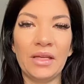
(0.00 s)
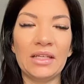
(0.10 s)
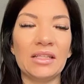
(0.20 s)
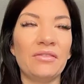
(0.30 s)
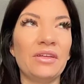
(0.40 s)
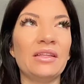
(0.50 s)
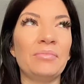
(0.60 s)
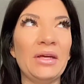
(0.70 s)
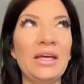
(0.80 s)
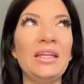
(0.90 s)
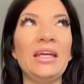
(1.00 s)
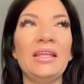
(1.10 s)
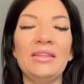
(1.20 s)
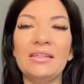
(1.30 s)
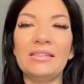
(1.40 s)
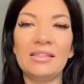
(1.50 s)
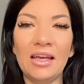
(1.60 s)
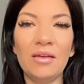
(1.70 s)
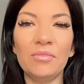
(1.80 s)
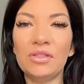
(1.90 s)
because I've been in this
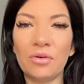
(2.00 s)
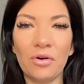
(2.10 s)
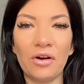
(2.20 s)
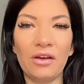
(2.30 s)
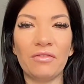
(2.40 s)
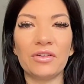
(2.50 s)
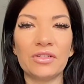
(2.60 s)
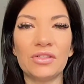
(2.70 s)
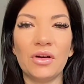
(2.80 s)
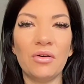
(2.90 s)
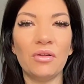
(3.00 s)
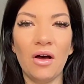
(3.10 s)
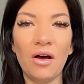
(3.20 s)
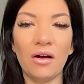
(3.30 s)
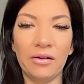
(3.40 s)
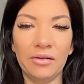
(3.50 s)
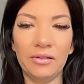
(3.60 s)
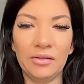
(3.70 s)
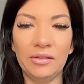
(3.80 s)
same story for so long,